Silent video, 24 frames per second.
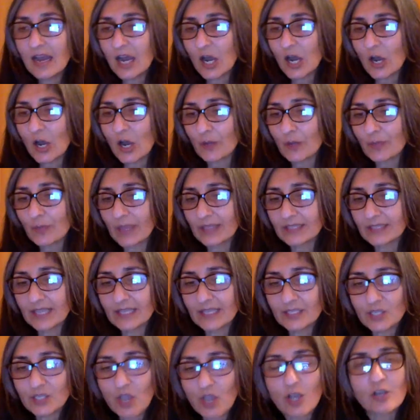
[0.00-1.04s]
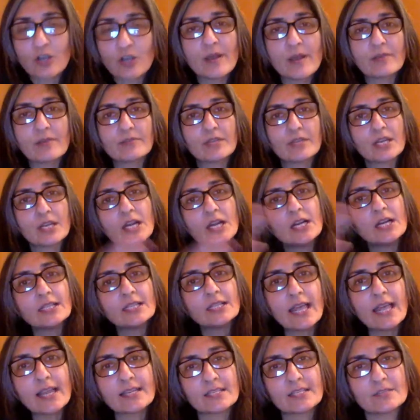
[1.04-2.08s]
And talk about the
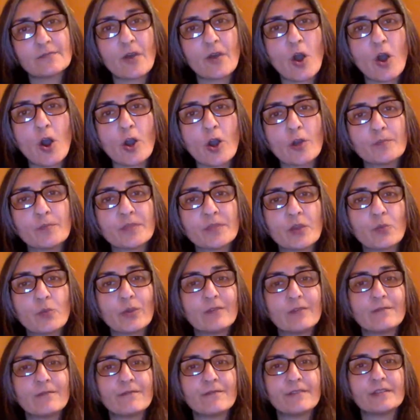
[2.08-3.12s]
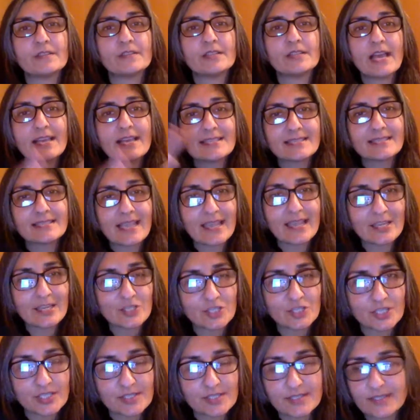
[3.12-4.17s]
collective harm that we feel as
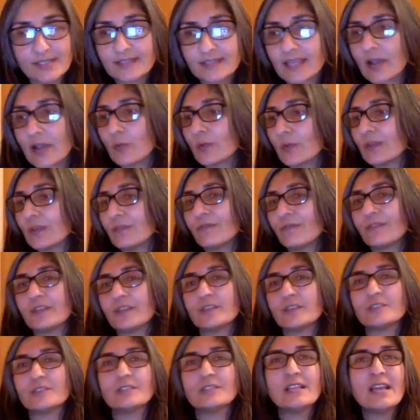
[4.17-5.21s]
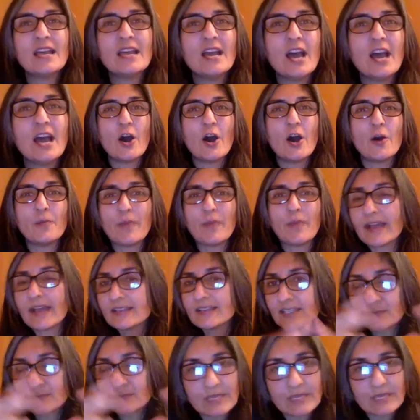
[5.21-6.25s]
Asians, that we feel
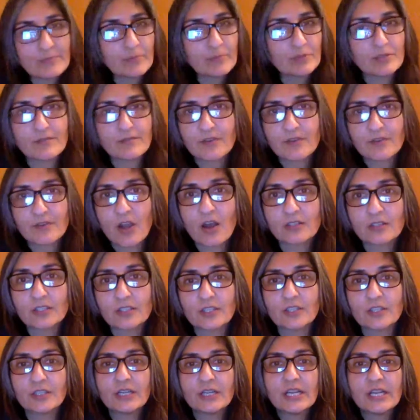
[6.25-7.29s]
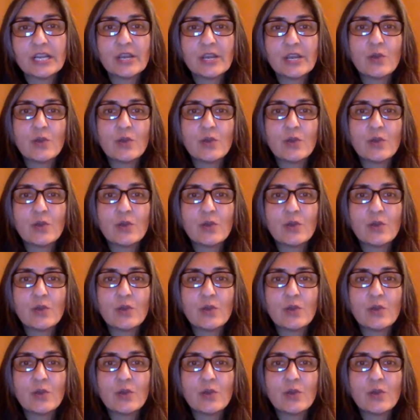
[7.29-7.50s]
as people of color,